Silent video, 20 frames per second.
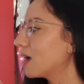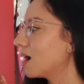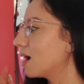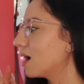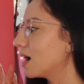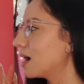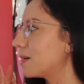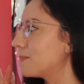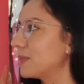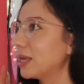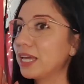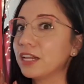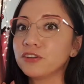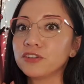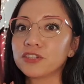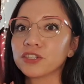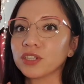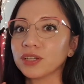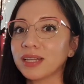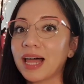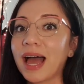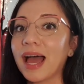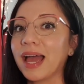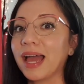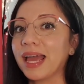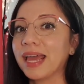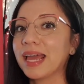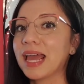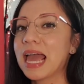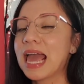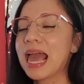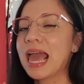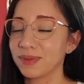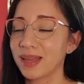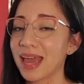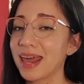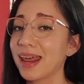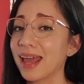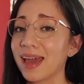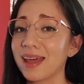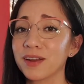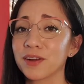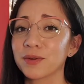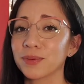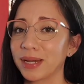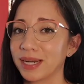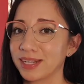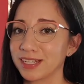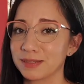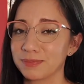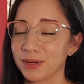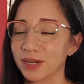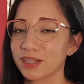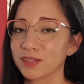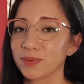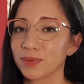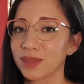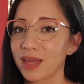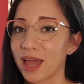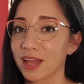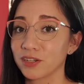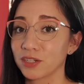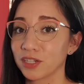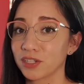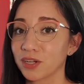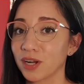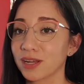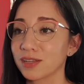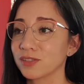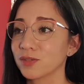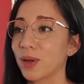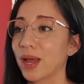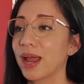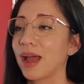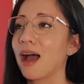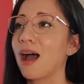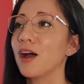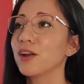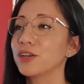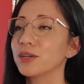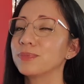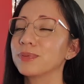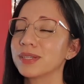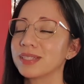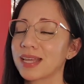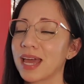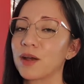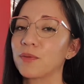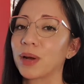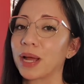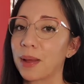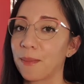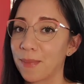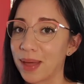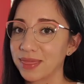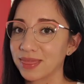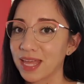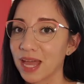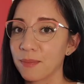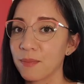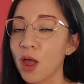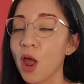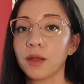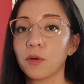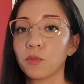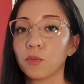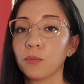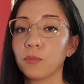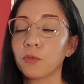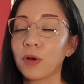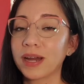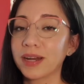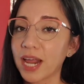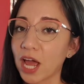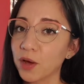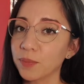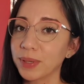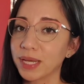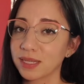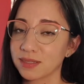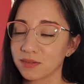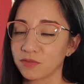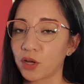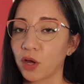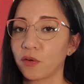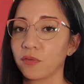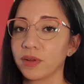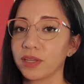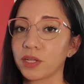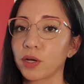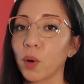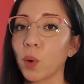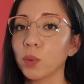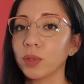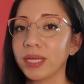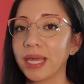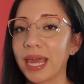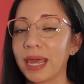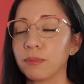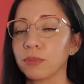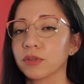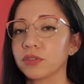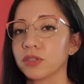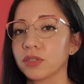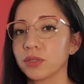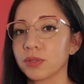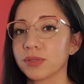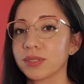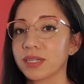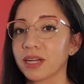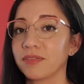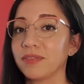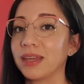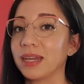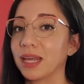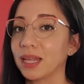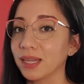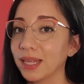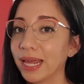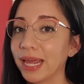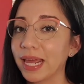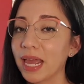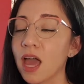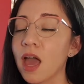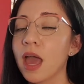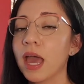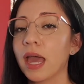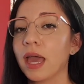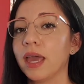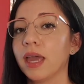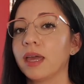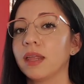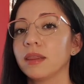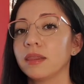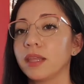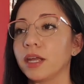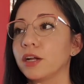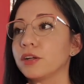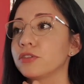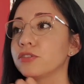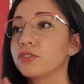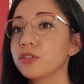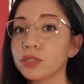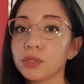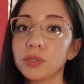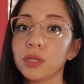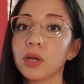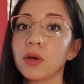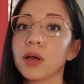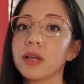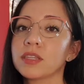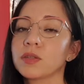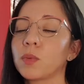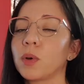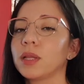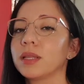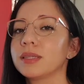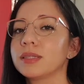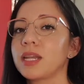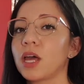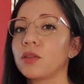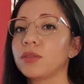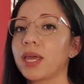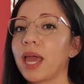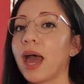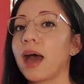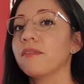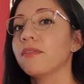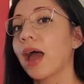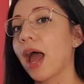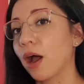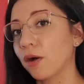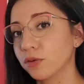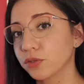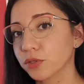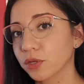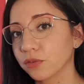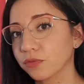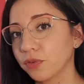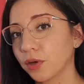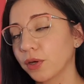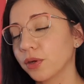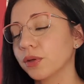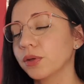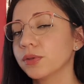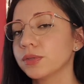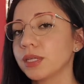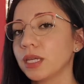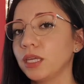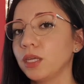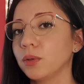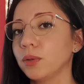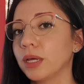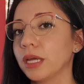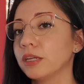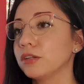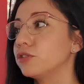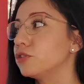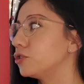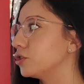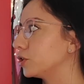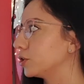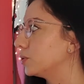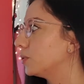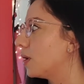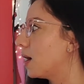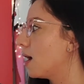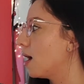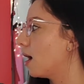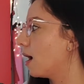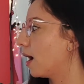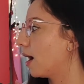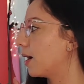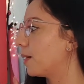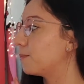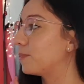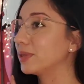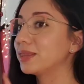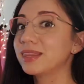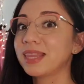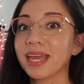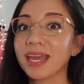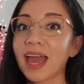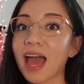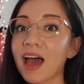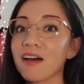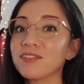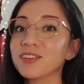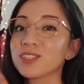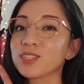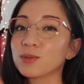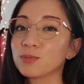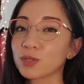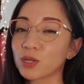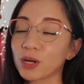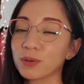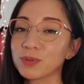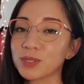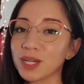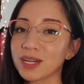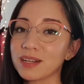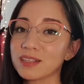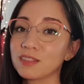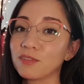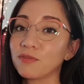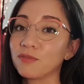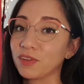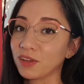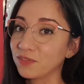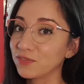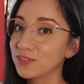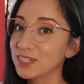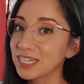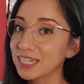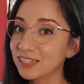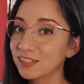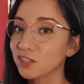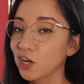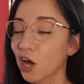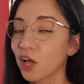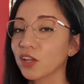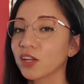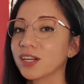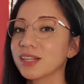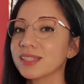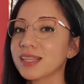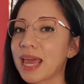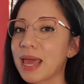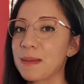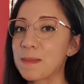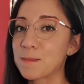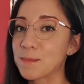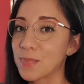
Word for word: um, in July, and I had a great experience with the Headshot Truck, so I one hundred percent recommend them. Right now, because of COVID, they're only able to do stuff in L A in their studio, as well as now they have outdoor photos that you can do, um, but they have a subscription. It's fifty dollars a